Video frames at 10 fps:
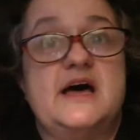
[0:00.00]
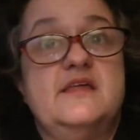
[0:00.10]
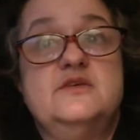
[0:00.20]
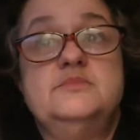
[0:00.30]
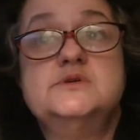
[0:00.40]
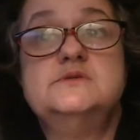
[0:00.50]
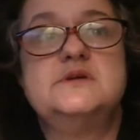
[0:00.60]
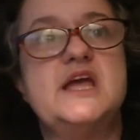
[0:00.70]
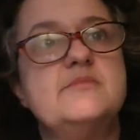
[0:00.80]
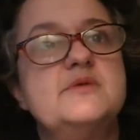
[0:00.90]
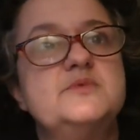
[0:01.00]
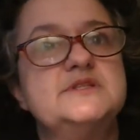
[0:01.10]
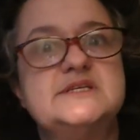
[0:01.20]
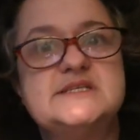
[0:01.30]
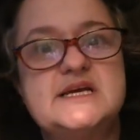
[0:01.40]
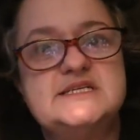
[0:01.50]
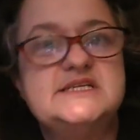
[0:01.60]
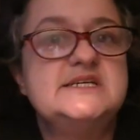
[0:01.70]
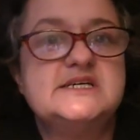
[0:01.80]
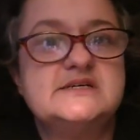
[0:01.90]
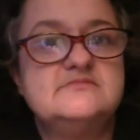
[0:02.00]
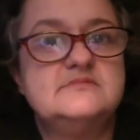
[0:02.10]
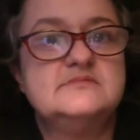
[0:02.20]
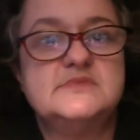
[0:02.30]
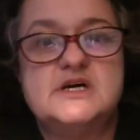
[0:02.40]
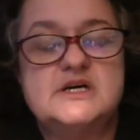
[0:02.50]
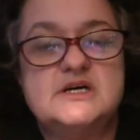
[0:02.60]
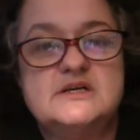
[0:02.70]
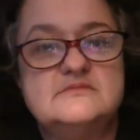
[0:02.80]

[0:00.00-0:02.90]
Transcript: out of the blue came up with this idea uh,